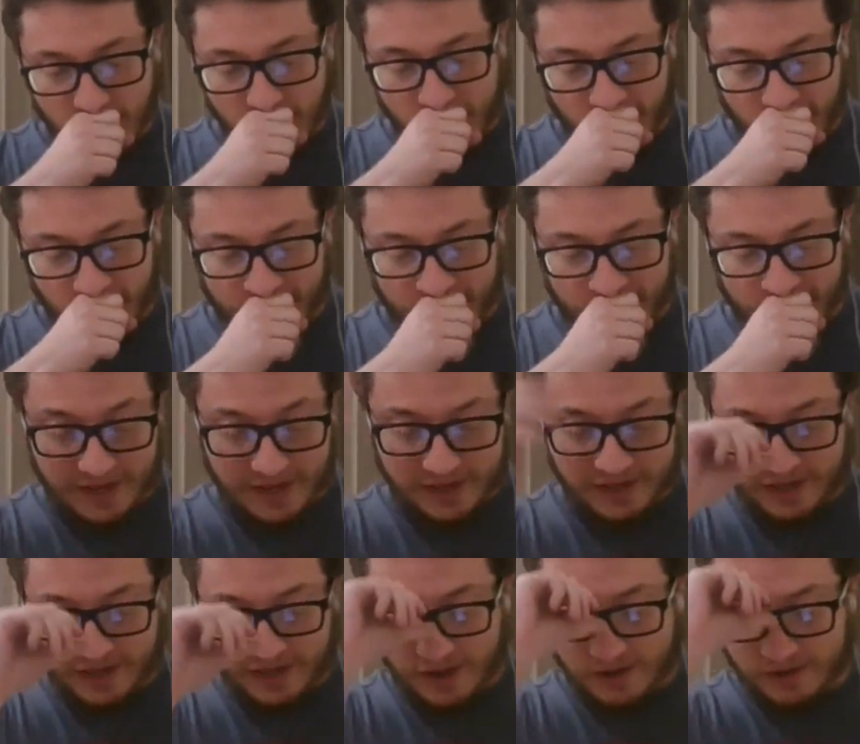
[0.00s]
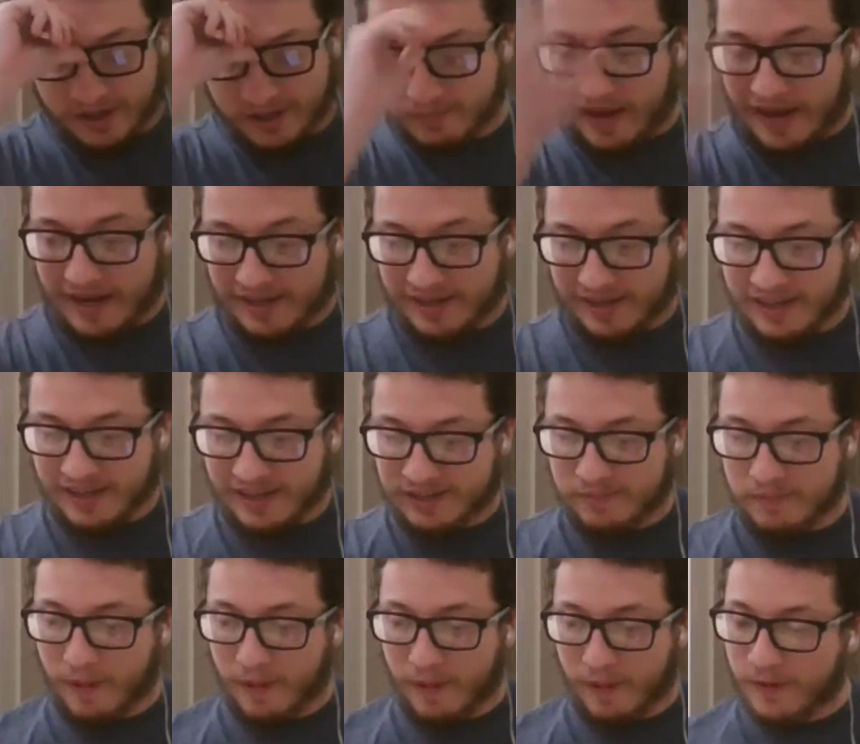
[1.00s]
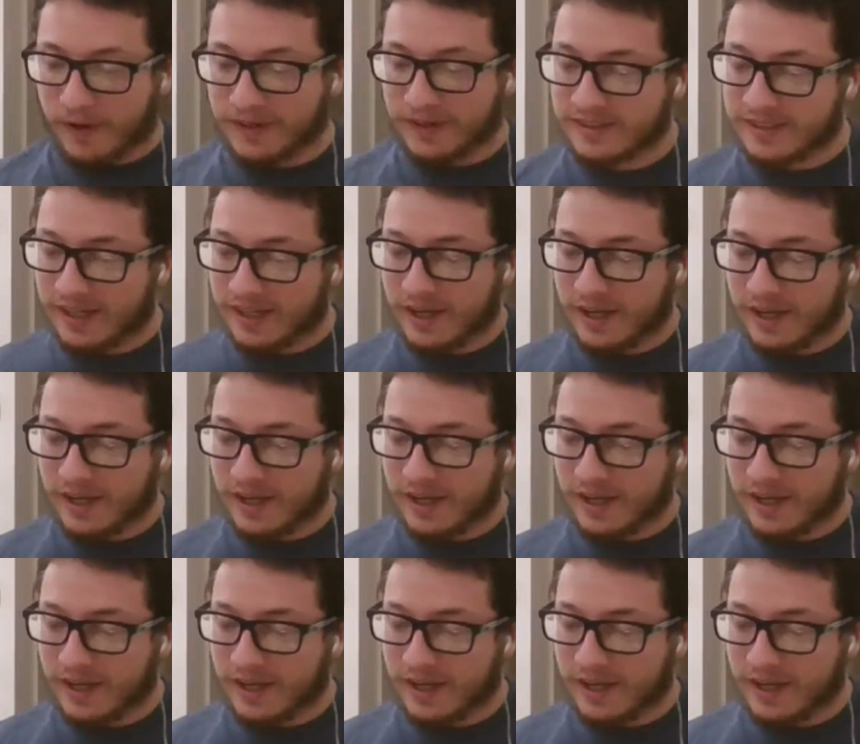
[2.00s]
and then you can go because mine isn't my thoughts.